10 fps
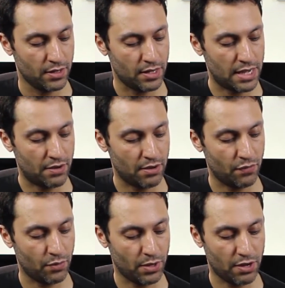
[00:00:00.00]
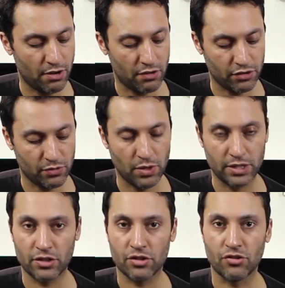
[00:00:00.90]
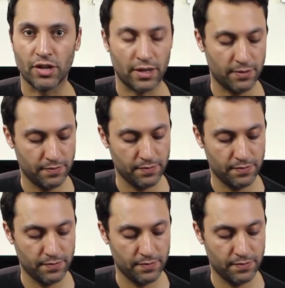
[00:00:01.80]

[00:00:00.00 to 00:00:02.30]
Now, if we were going across one string,